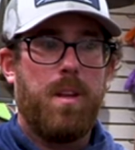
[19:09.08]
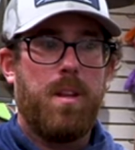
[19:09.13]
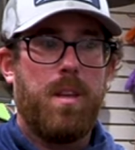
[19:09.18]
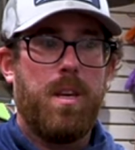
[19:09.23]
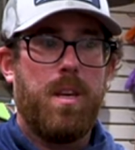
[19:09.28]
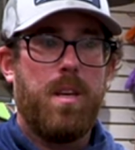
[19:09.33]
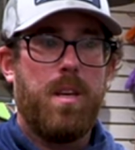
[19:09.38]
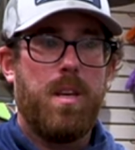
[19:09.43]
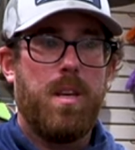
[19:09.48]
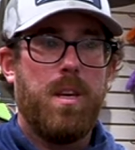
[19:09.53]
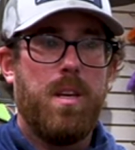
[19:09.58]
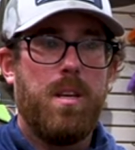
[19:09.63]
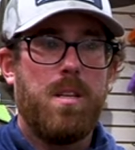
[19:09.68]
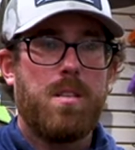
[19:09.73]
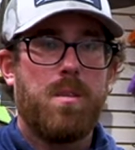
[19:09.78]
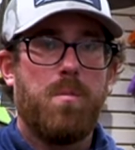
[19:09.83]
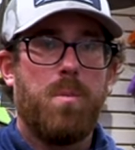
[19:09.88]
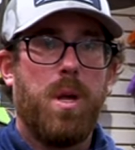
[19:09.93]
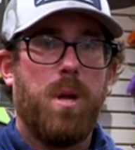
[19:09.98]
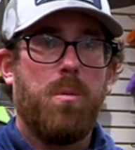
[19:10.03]
the
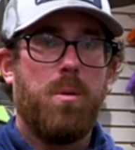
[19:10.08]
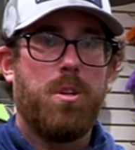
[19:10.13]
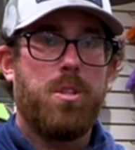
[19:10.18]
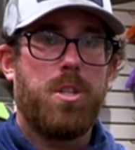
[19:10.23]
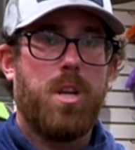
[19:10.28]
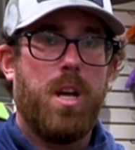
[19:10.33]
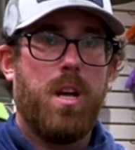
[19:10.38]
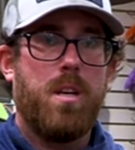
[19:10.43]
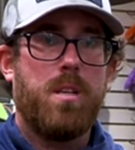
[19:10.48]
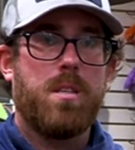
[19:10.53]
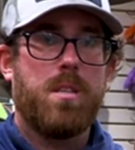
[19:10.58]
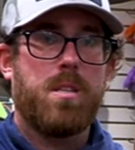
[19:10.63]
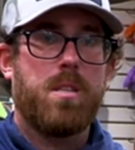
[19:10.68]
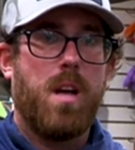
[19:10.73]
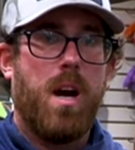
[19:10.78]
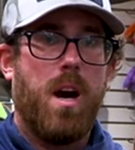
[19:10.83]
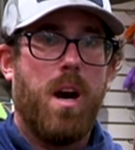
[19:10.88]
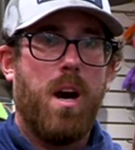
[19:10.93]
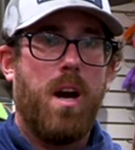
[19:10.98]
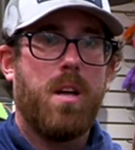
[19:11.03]
ease of being able to change the
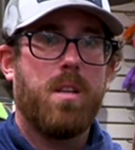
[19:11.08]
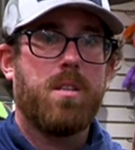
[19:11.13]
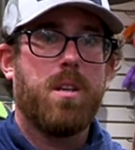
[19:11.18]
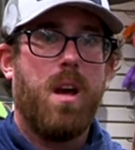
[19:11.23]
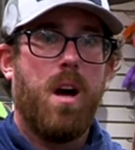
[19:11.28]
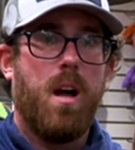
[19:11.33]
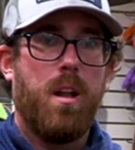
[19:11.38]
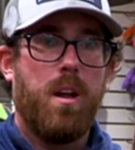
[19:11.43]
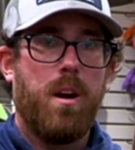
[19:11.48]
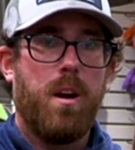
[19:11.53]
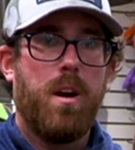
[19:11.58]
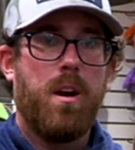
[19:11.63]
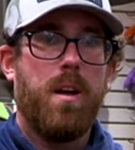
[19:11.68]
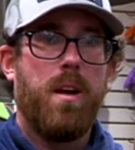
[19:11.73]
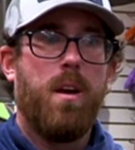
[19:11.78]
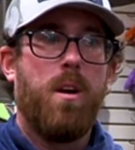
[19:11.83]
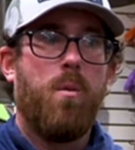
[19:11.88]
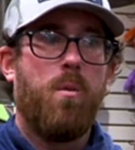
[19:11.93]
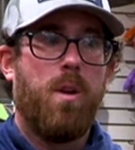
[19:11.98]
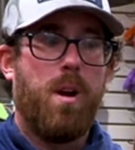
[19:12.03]
size, color,
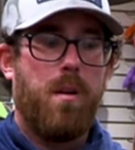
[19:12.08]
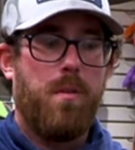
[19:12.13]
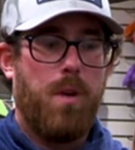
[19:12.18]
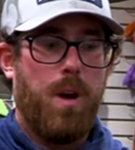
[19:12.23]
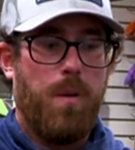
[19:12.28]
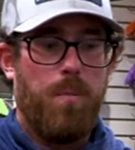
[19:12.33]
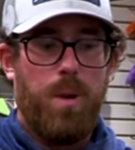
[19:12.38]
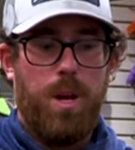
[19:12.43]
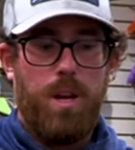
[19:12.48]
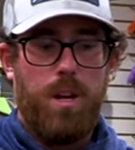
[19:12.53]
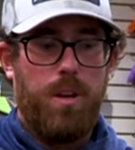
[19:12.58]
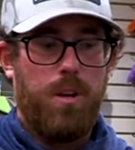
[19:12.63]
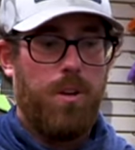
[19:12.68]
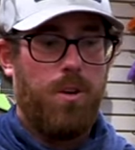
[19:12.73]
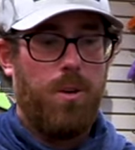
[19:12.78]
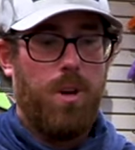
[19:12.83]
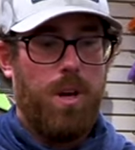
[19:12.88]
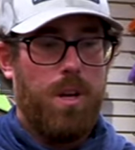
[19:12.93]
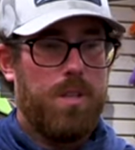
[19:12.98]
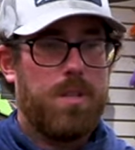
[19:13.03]
whatever I may
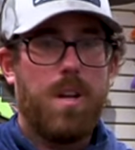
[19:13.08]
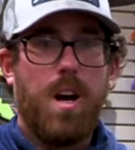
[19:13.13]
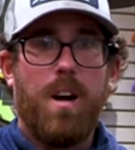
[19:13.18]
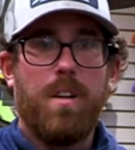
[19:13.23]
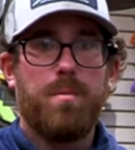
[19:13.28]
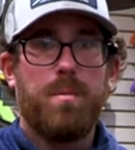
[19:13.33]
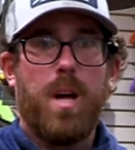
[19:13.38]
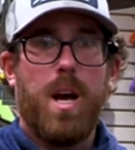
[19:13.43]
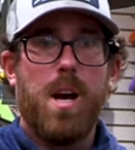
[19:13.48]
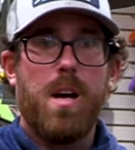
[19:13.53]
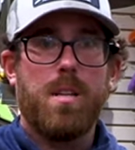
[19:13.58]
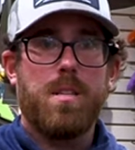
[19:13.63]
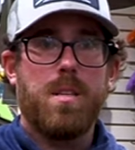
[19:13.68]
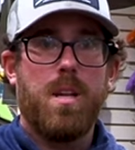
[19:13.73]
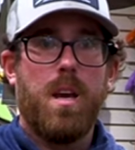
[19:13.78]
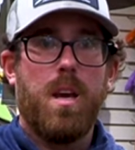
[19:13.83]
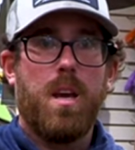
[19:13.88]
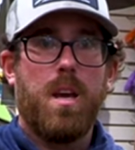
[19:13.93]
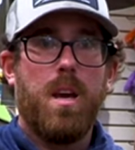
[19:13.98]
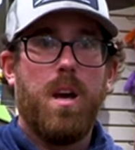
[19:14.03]
do, soft
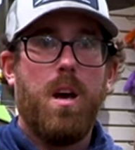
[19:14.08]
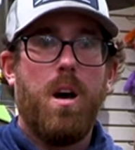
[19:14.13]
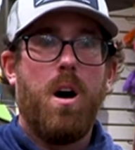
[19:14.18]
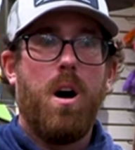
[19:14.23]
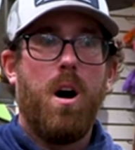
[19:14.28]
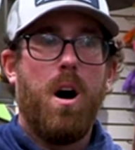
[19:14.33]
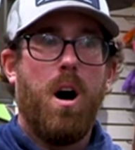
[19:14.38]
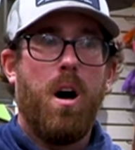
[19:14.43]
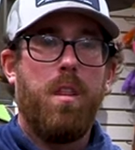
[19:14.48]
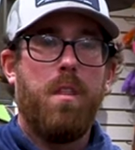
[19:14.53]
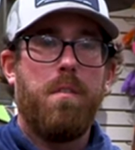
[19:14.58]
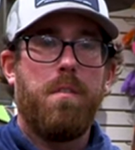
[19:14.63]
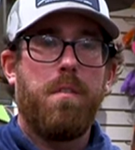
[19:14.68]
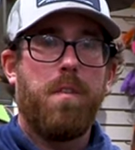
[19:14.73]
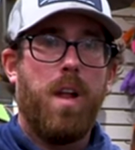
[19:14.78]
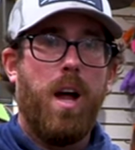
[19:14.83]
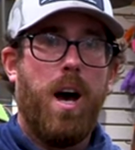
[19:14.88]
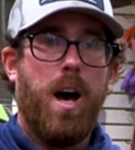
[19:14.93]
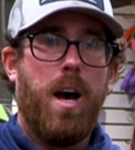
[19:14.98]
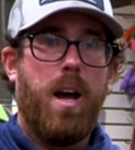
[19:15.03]
plastic, on the
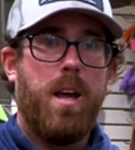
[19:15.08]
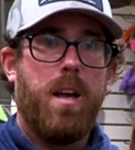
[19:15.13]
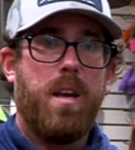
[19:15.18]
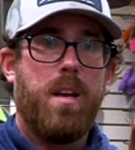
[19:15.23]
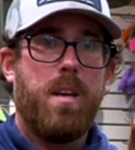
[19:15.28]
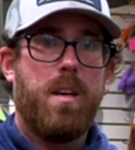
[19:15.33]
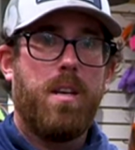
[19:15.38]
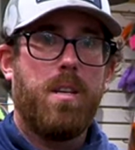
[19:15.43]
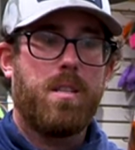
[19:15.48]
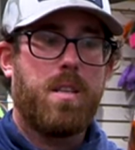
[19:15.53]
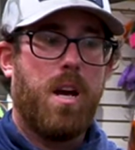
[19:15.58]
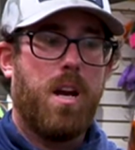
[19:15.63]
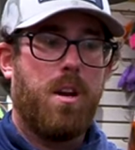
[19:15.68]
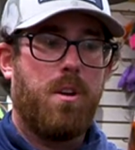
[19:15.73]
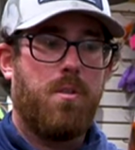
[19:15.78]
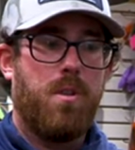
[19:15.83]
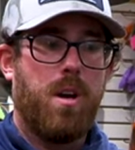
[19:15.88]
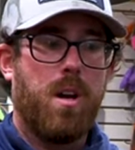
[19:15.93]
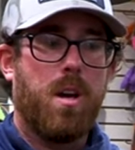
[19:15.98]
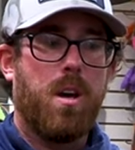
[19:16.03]
fly is kind
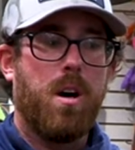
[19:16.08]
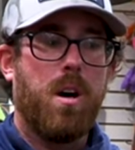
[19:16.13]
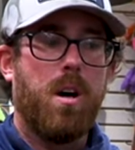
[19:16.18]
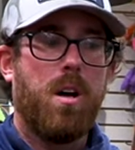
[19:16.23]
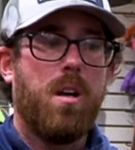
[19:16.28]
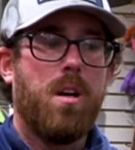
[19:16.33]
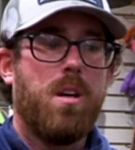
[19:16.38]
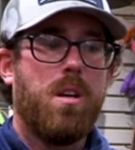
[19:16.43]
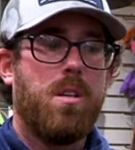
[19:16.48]
of critical.